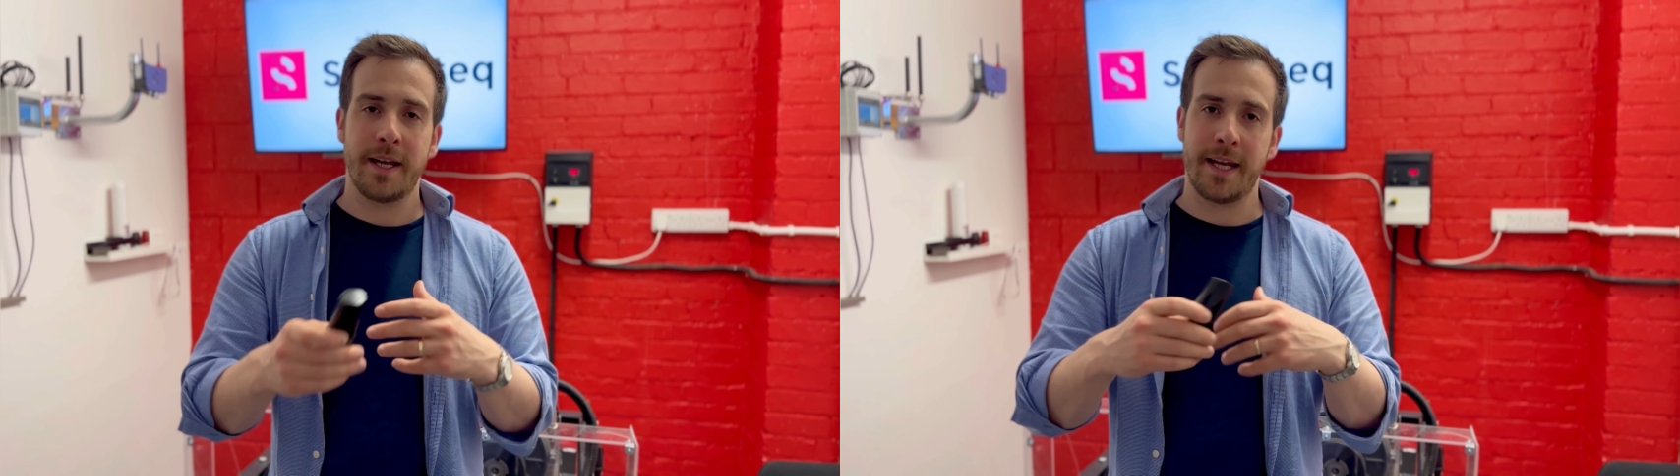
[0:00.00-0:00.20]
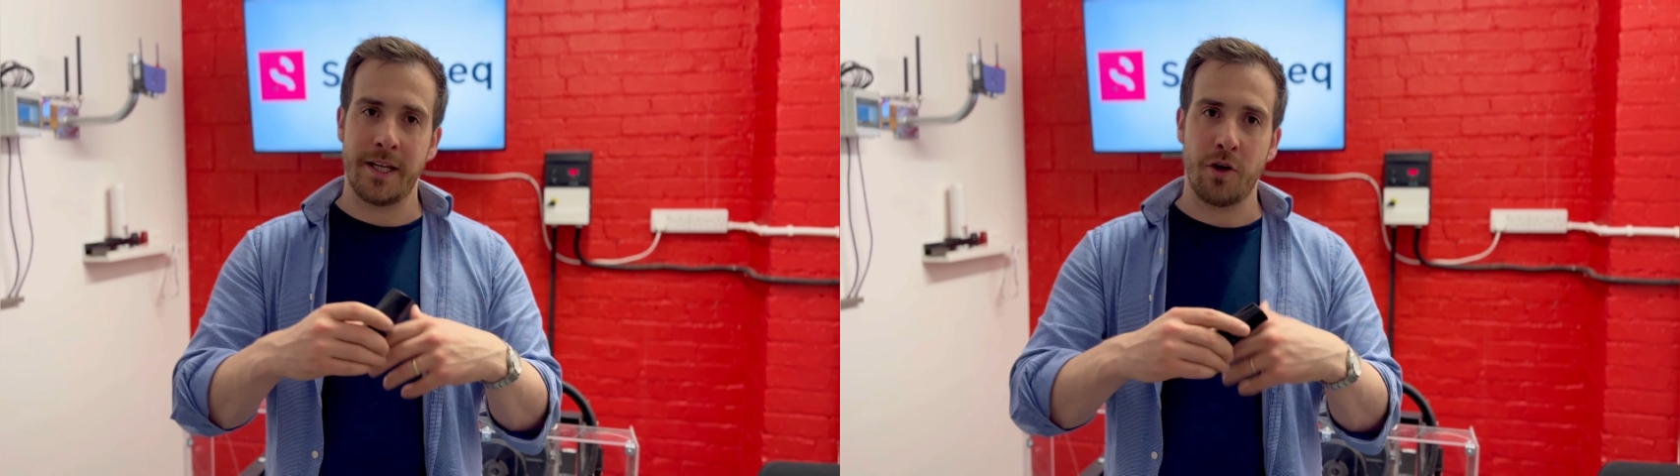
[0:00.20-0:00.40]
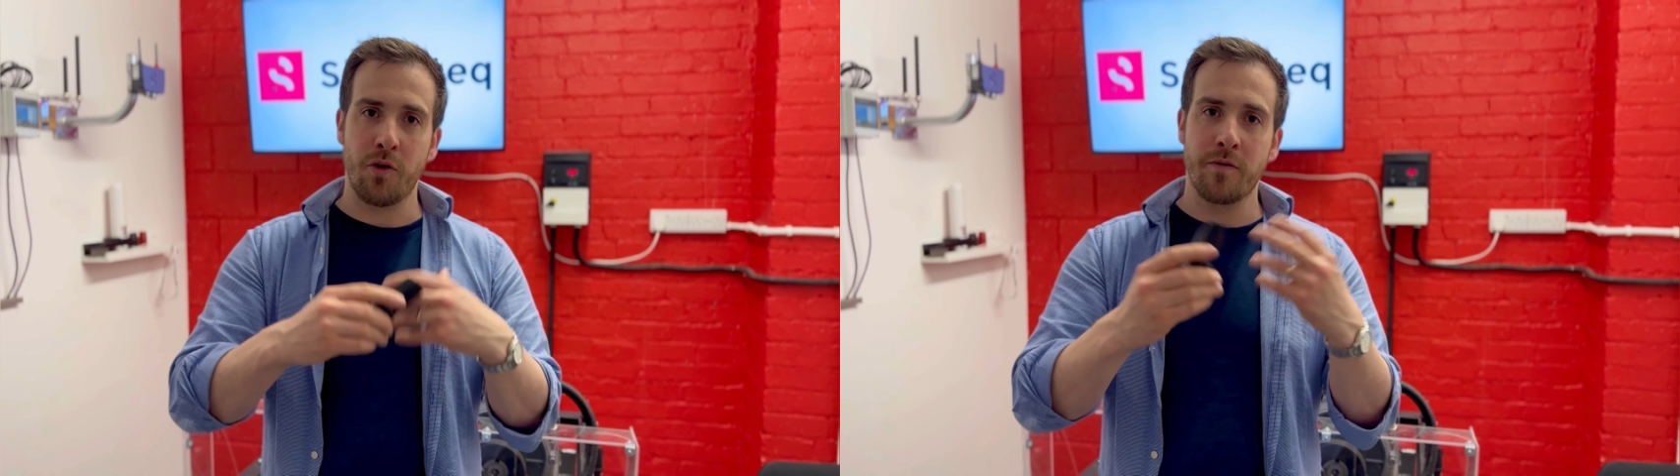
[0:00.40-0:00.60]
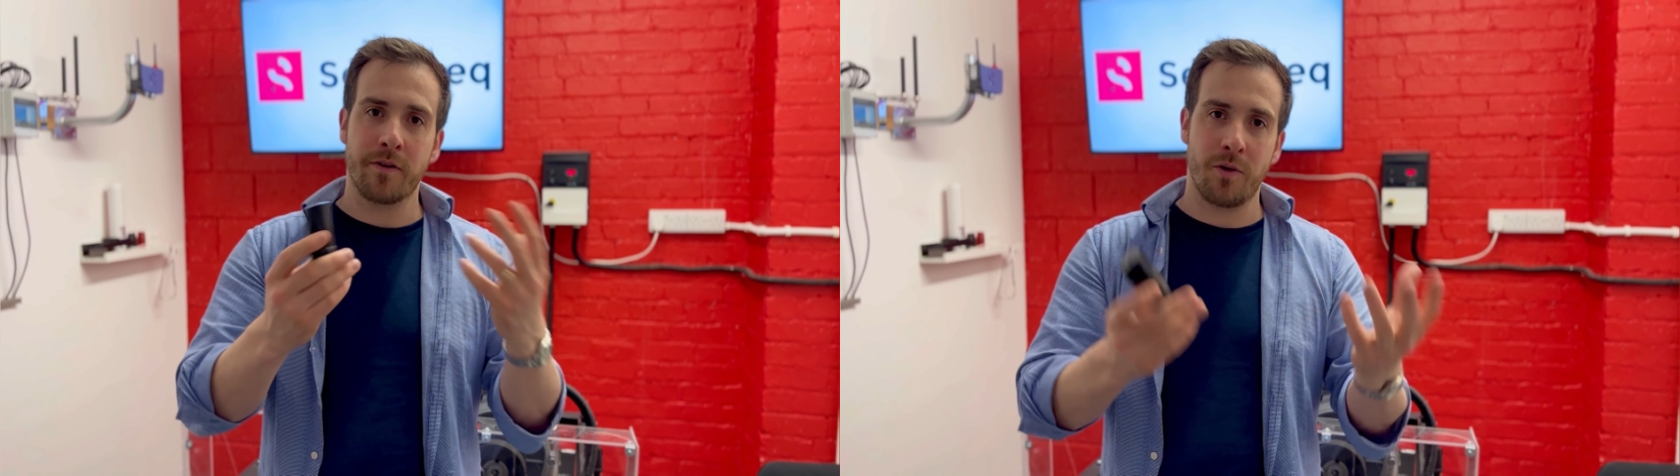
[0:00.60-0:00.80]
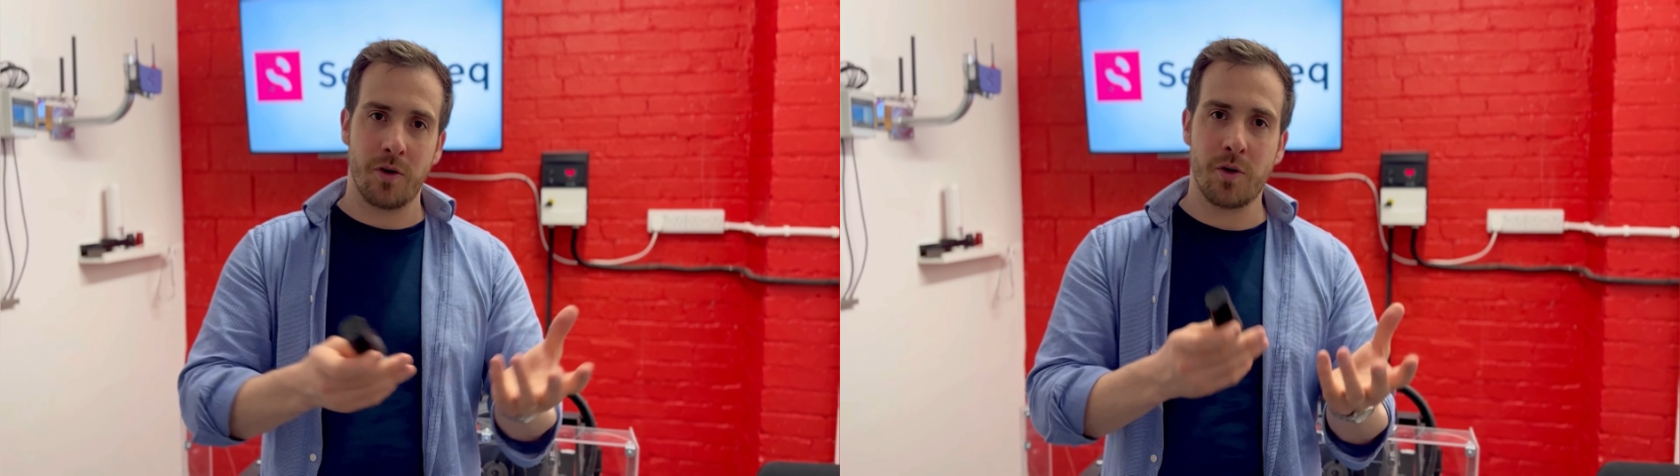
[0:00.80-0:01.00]
in the
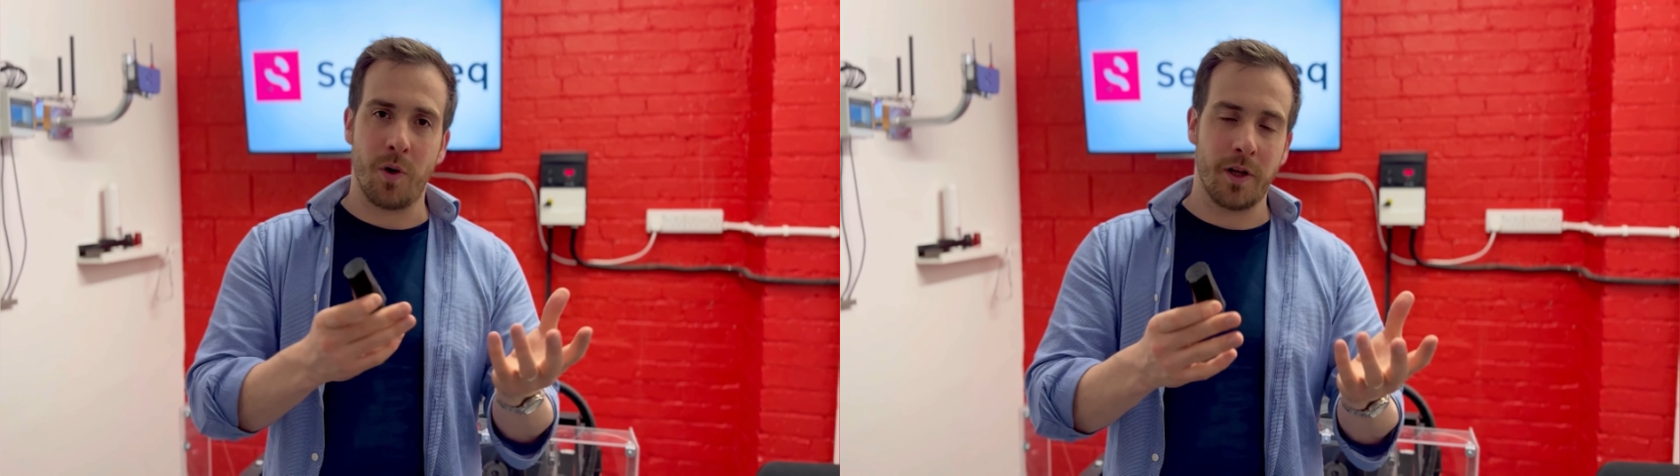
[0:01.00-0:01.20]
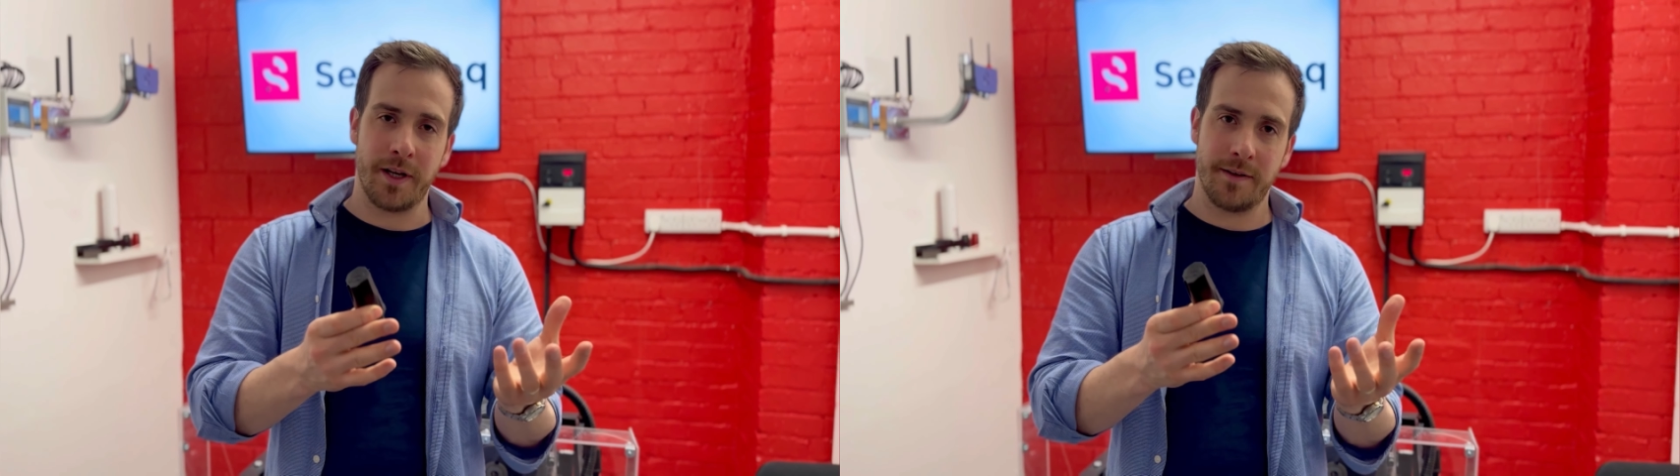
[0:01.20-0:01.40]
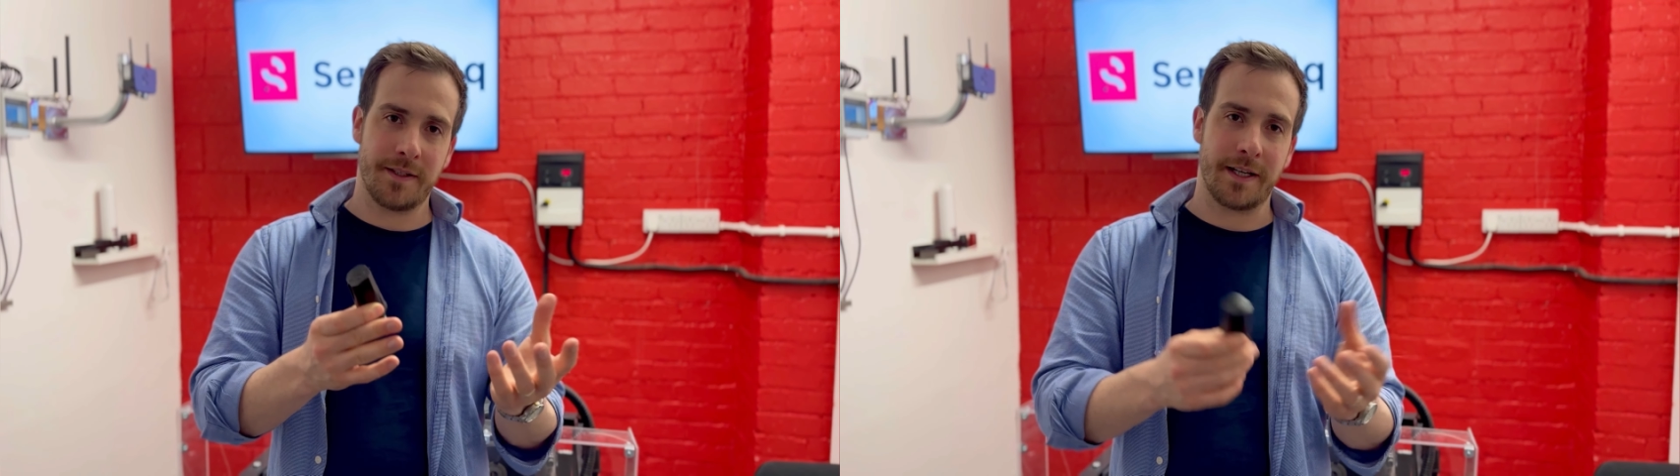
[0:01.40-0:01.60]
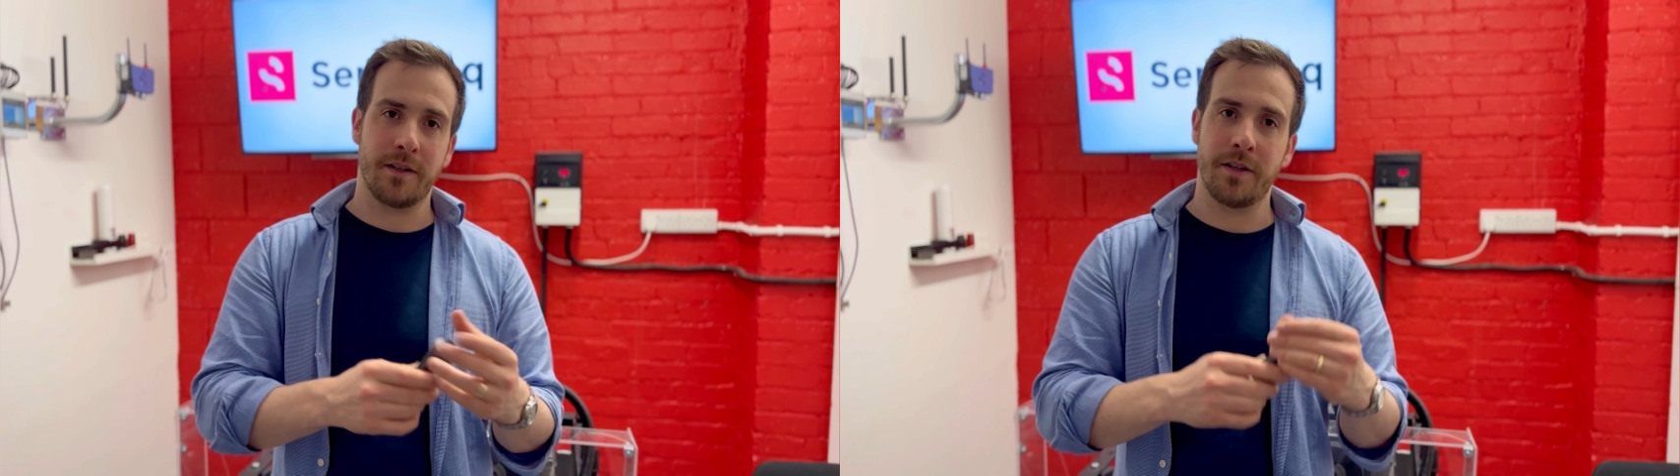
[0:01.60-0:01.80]
overall quality of signal